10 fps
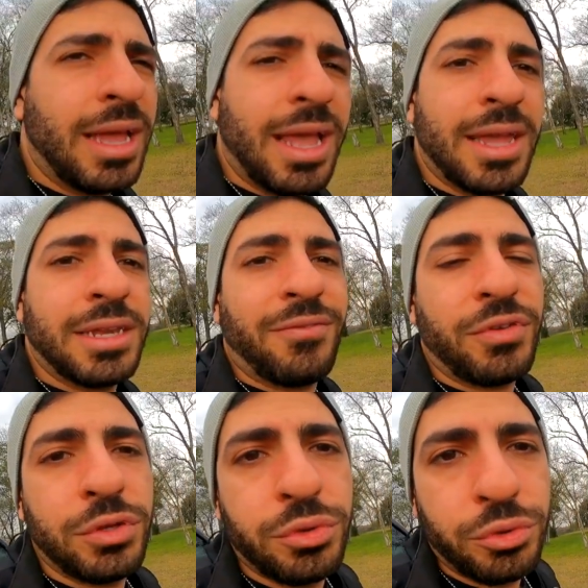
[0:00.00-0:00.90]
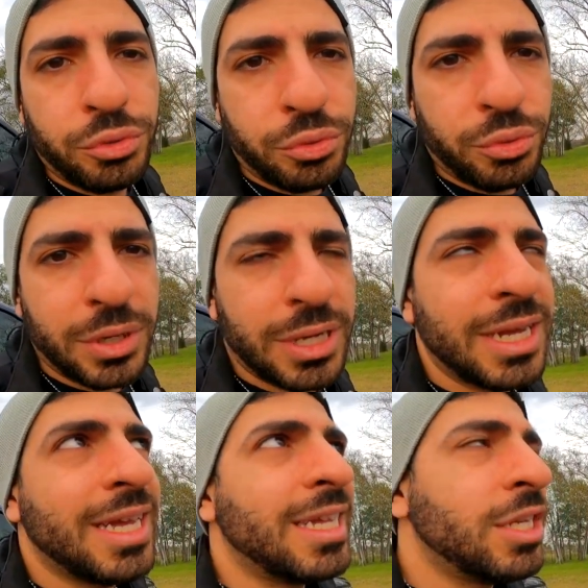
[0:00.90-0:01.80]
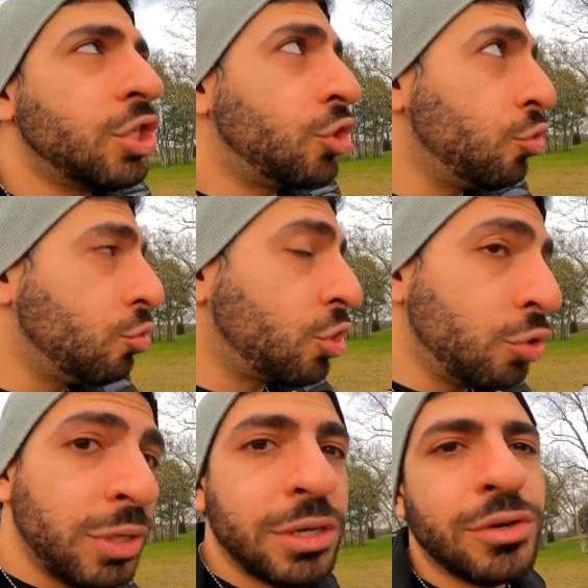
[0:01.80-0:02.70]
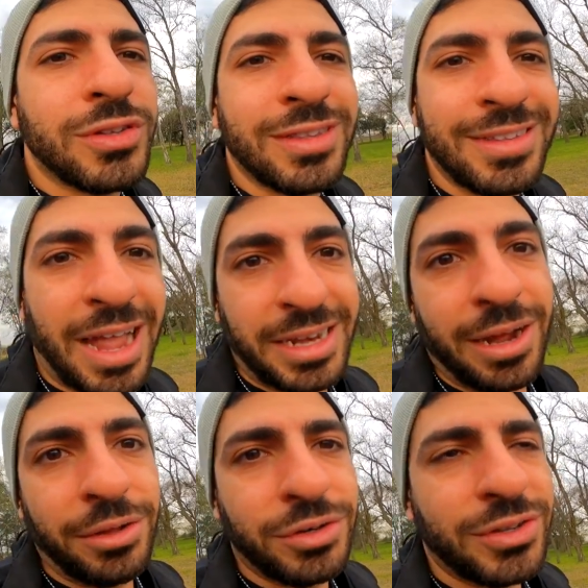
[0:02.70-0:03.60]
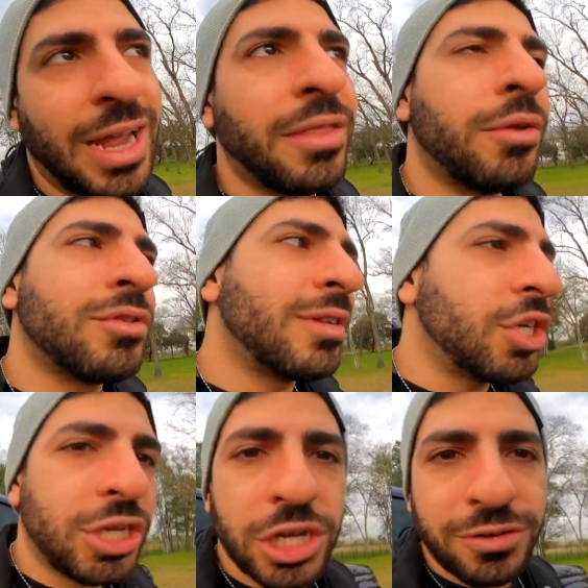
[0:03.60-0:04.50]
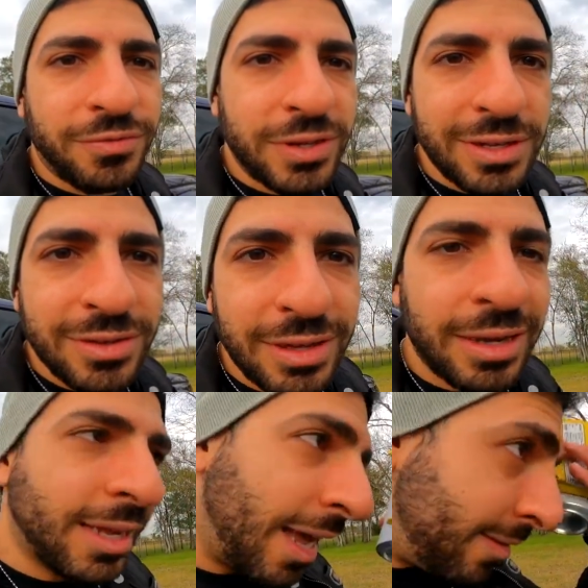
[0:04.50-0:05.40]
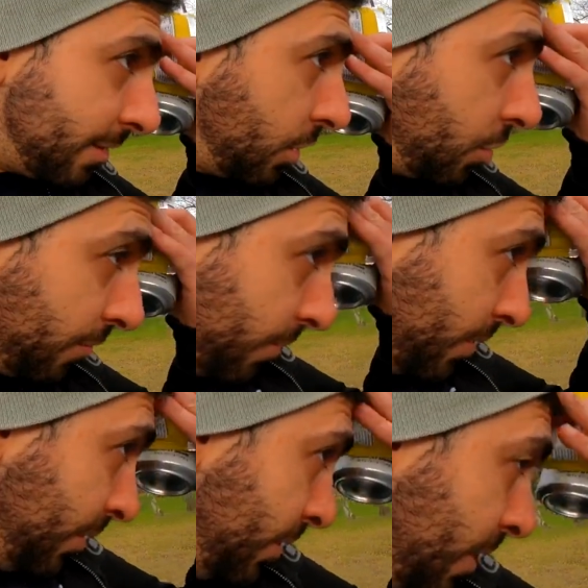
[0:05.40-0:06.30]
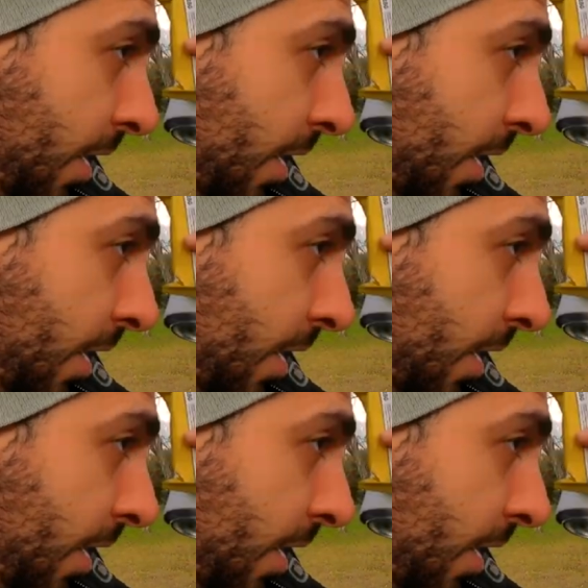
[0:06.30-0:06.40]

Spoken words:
And if you do 2 years, it's $90. And there's initiation fees and cancellation fees